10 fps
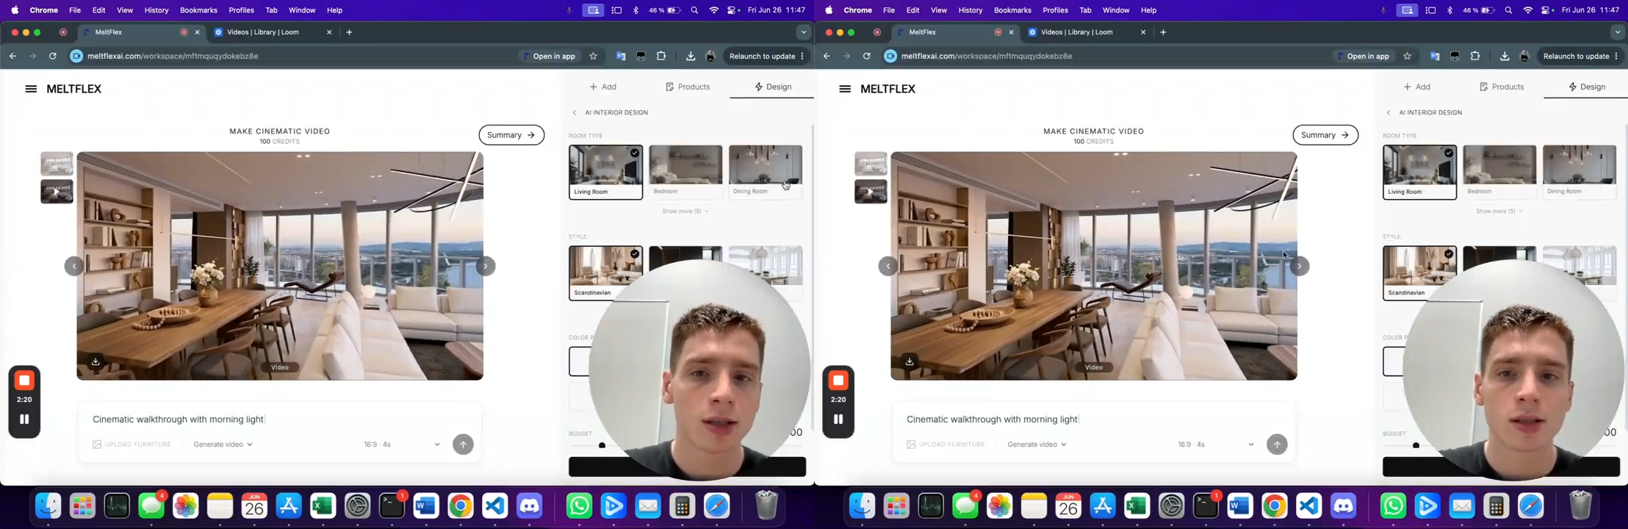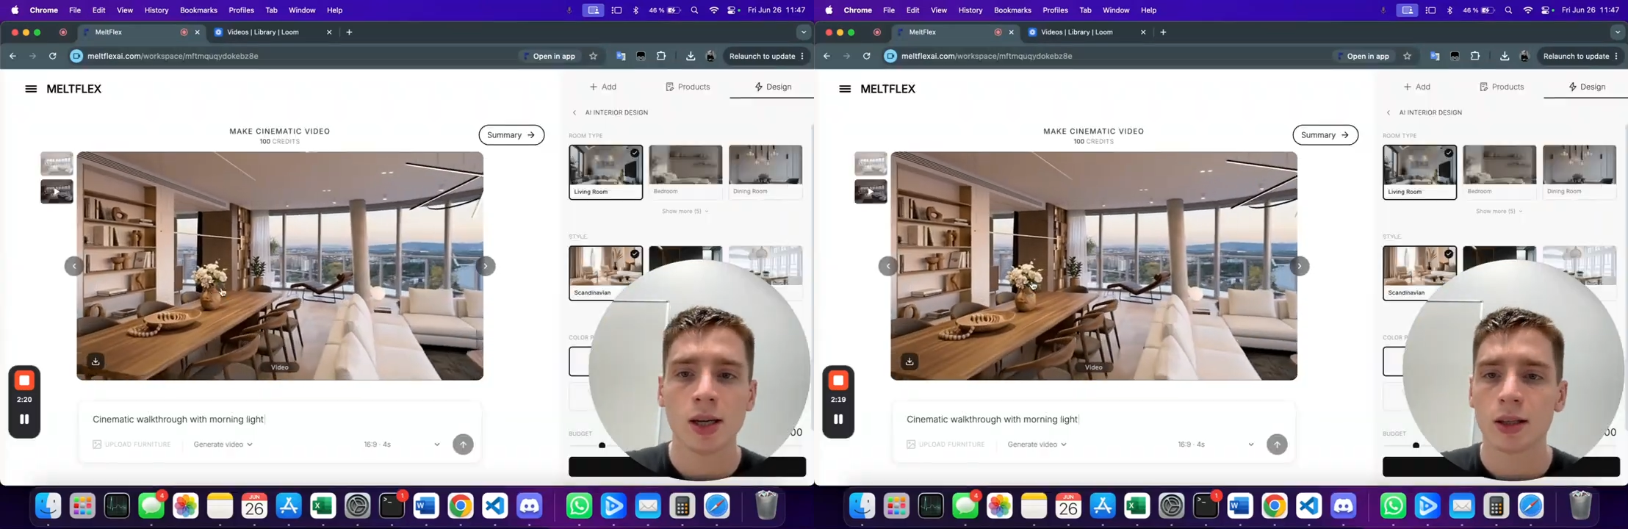
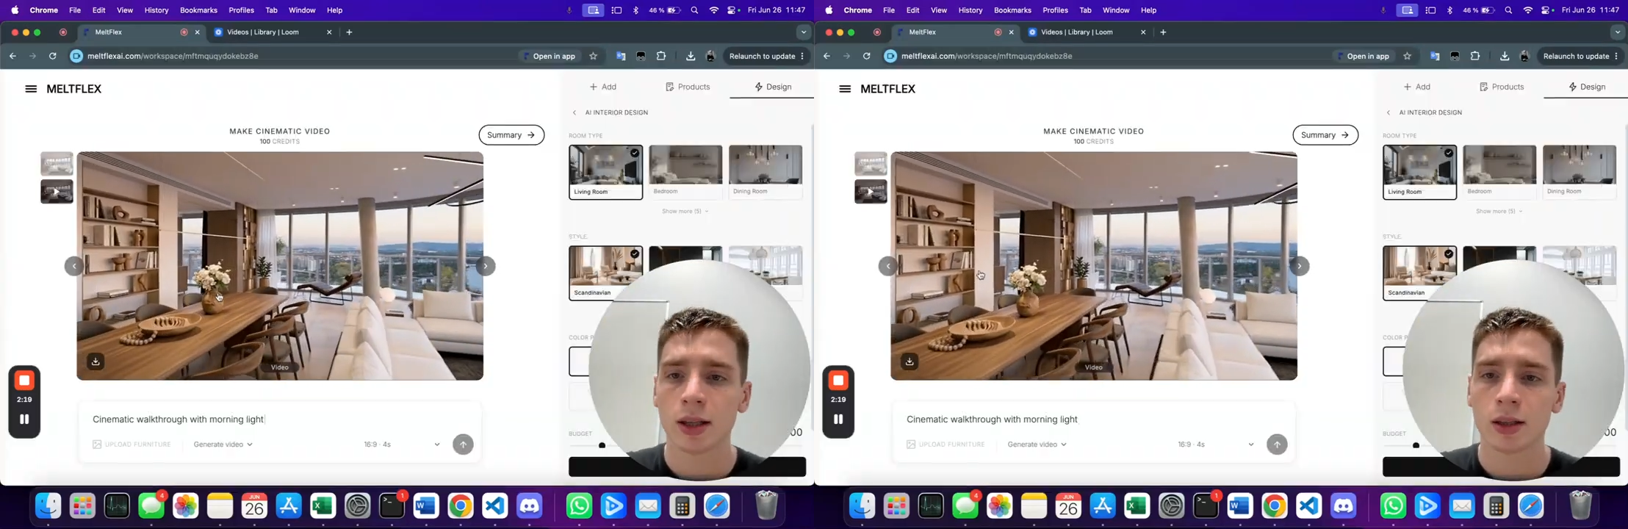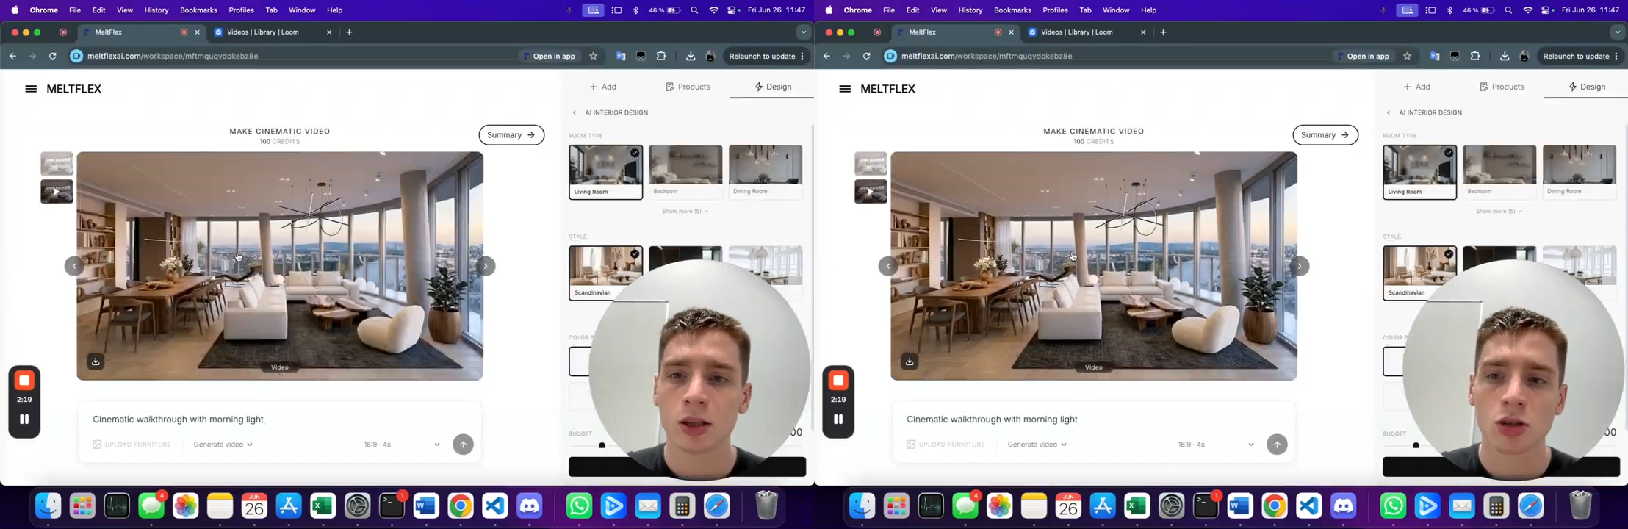see it,
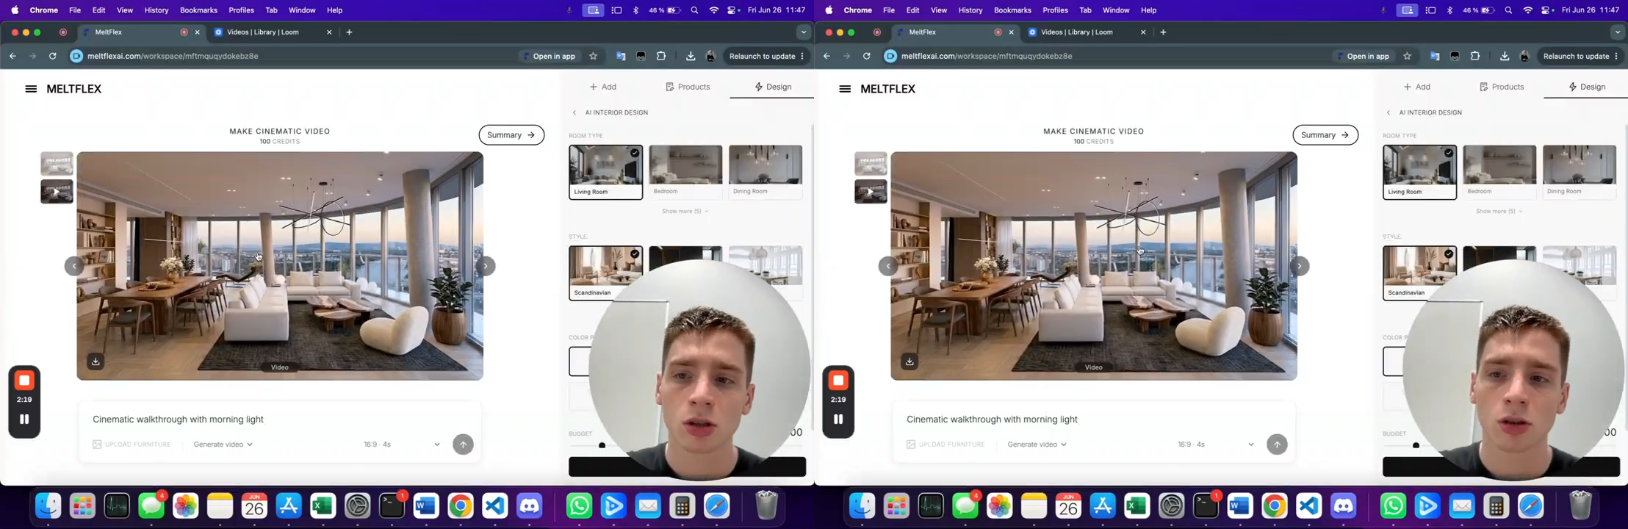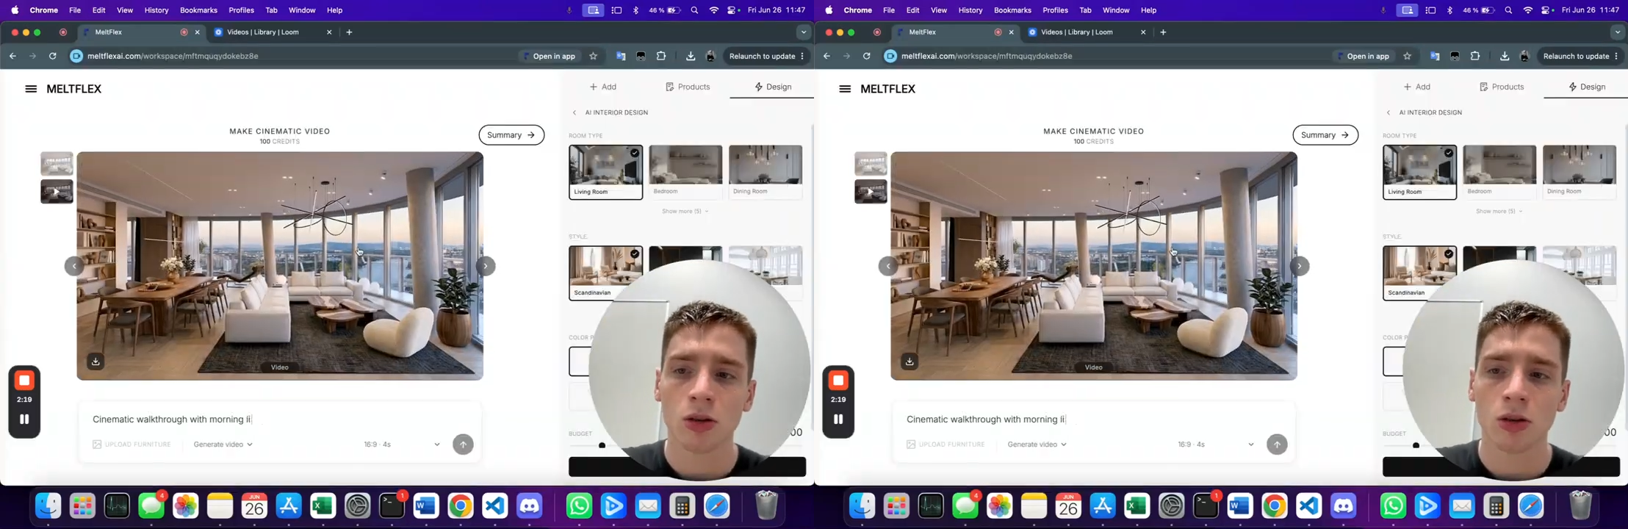attention to